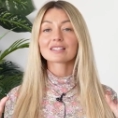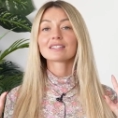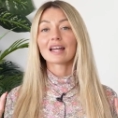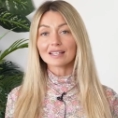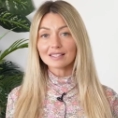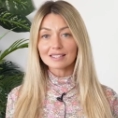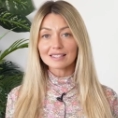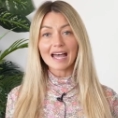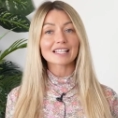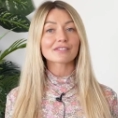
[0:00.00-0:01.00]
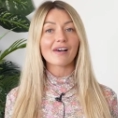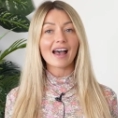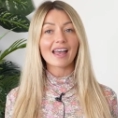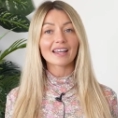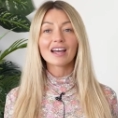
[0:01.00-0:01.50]
It's nice to
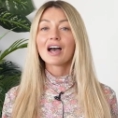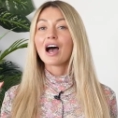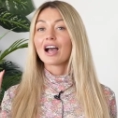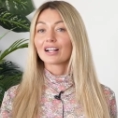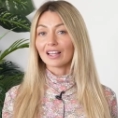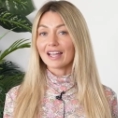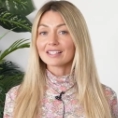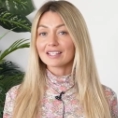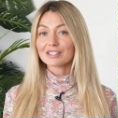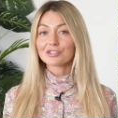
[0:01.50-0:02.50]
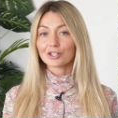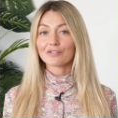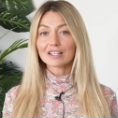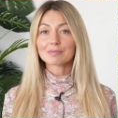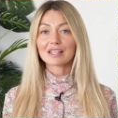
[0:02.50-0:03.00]
satisfy clients as a
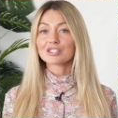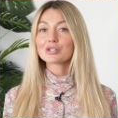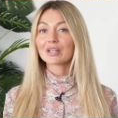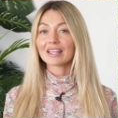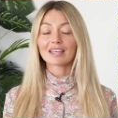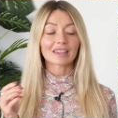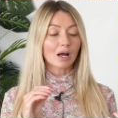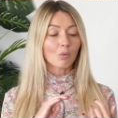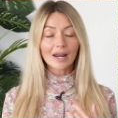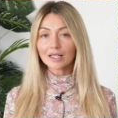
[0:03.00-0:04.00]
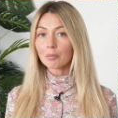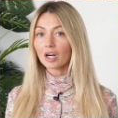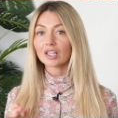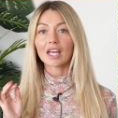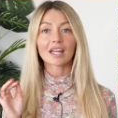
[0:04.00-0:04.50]
service because you can hit that wedding
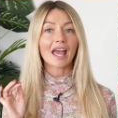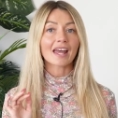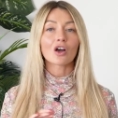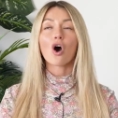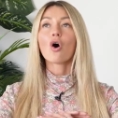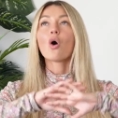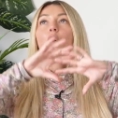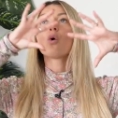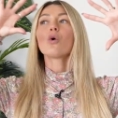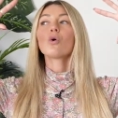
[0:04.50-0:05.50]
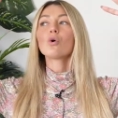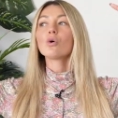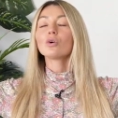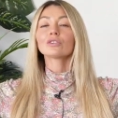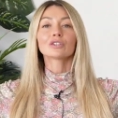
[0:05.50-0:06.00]
market and a
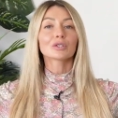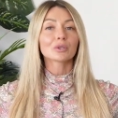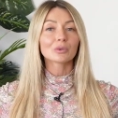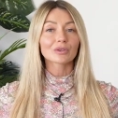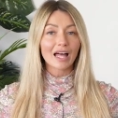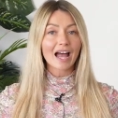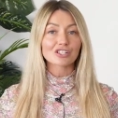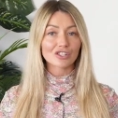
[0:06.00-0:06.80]
whole new lash